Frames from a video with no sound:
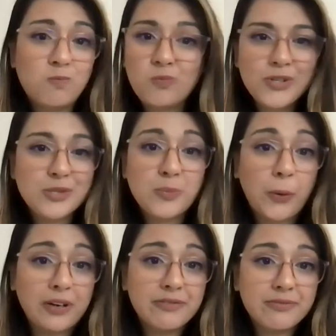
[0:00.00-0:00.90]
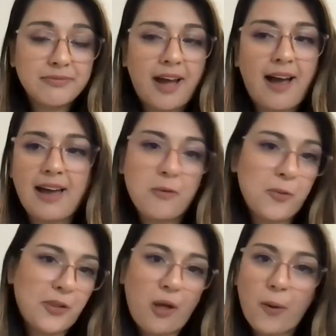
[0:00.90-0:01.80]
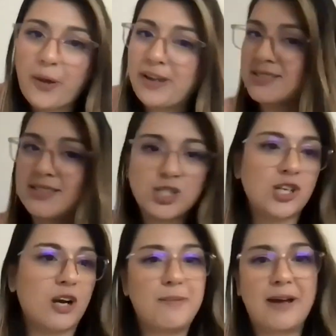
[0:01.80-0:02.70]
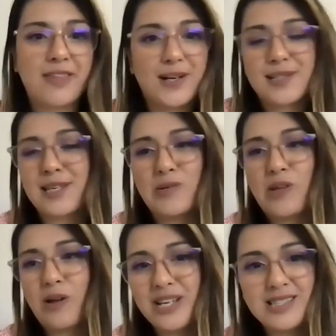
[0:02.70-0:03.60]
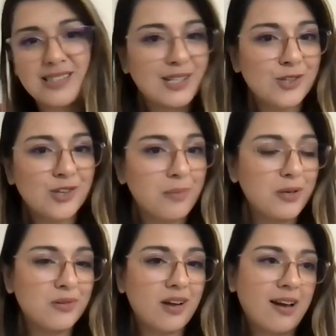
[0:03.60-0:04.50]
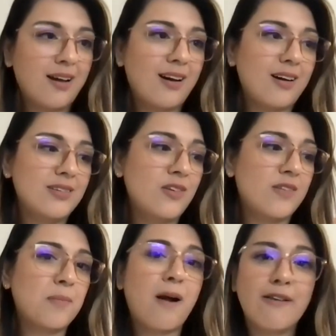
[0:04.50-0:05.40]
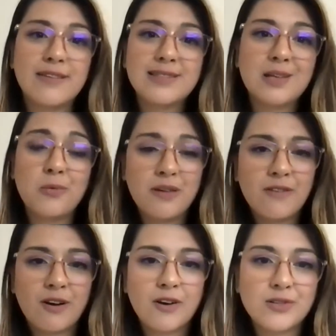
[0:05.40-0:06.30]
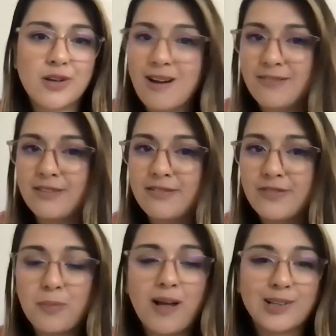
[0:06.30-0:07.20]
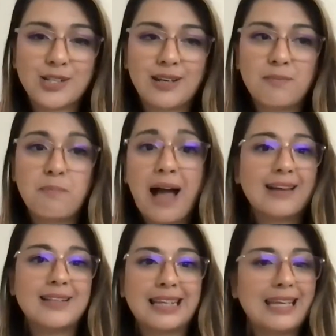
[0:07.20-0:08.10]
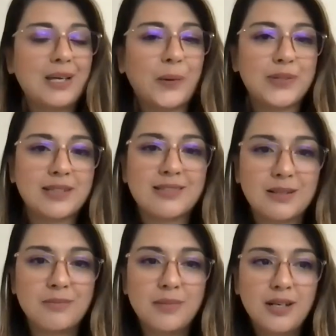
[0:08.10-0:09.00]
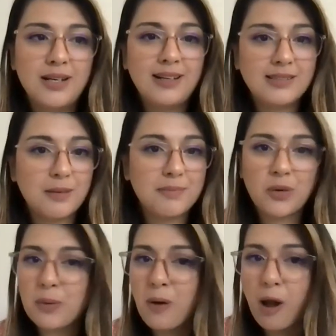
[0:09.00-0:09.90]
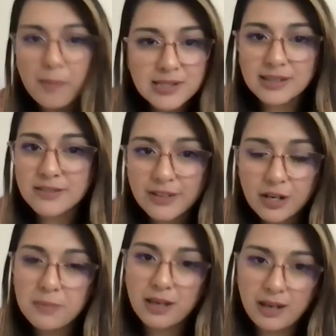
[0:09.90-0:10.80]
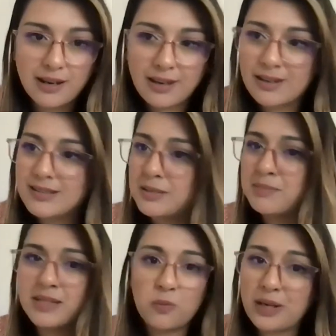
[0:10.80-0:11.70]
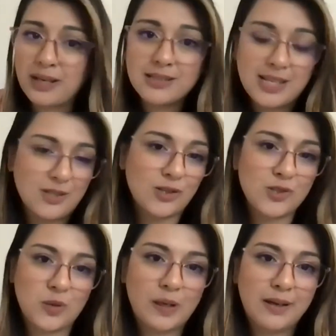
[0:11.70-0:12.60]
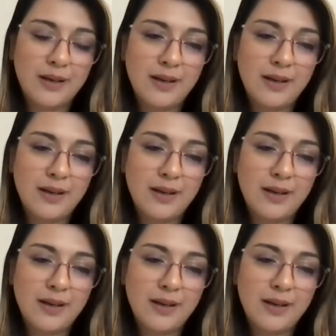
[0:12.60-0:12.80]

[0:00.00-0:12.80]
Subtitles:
we're supported. I will always share my thoughts. I will always contribute, the profits that we've earned off of the blockchain back into the ecosystem. It's something we promised at the very beginning, and it's something we intend on doing.